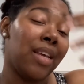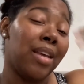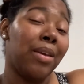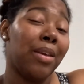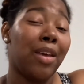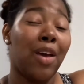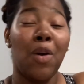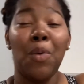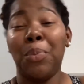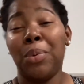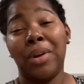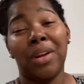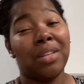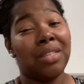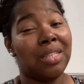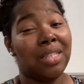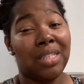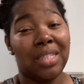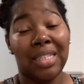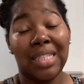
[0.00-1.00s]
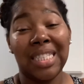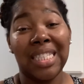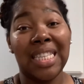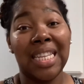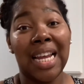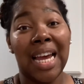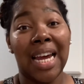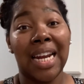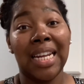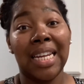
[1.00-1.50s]
co-parenting is
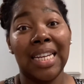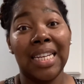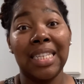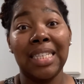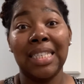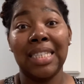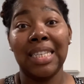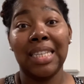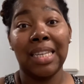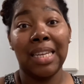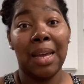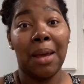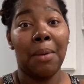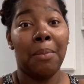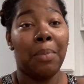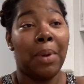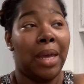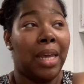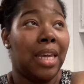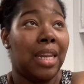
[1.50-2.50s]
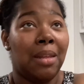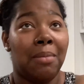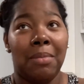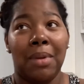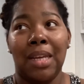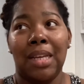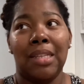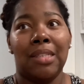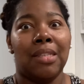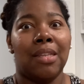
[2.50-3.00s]
not easy by any
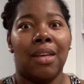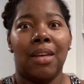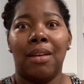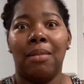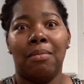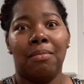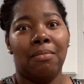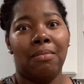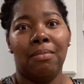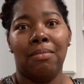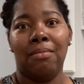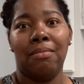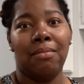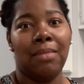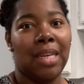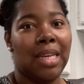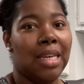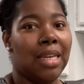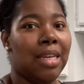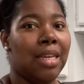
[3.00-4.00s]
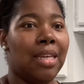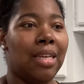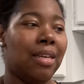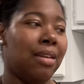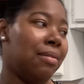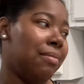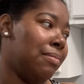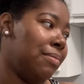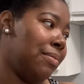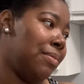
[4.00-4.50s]
means. Like, me and
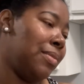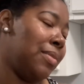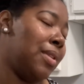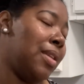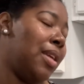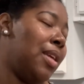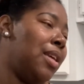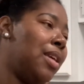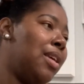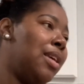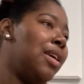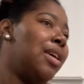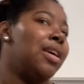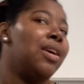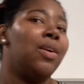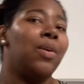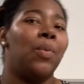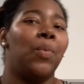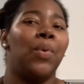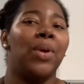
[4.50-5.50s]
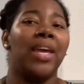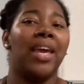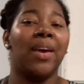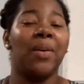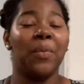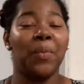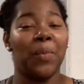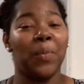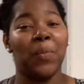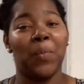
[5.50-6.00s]
him, we're
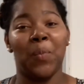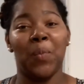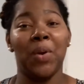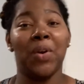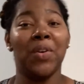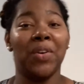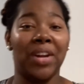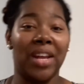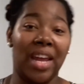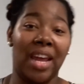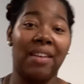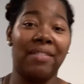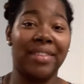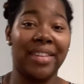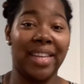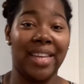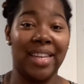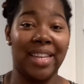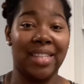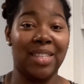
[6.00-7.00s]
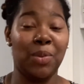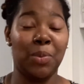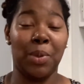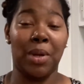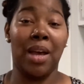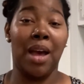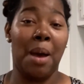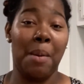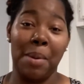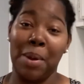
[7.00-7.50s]
going to have to get to a
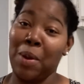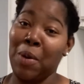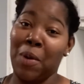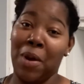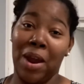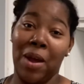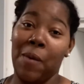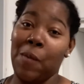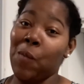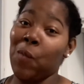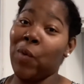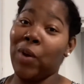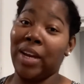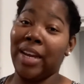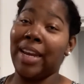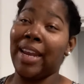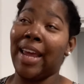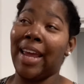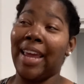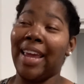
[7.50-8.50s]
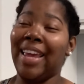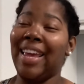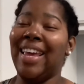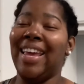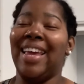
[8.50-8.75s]
common ground one day.